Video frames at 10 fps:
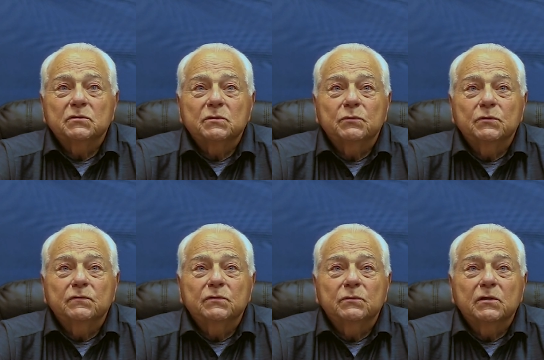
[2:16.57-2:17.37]
was
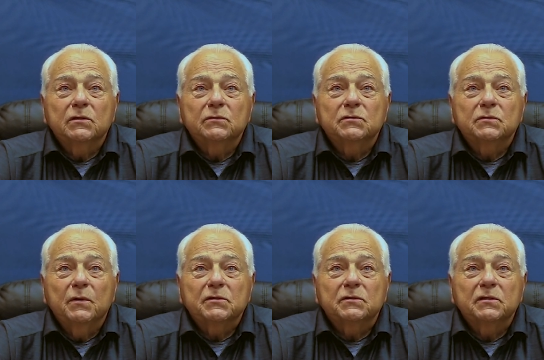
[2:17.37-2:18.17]
approved to include
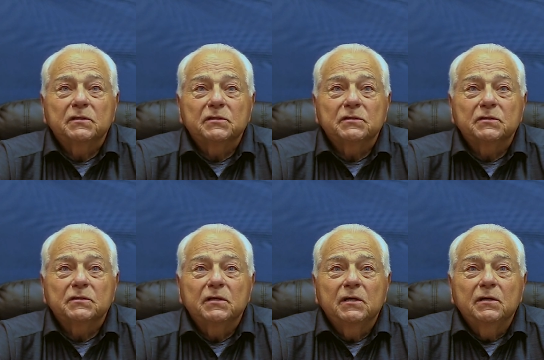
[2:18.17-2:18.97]
special conditions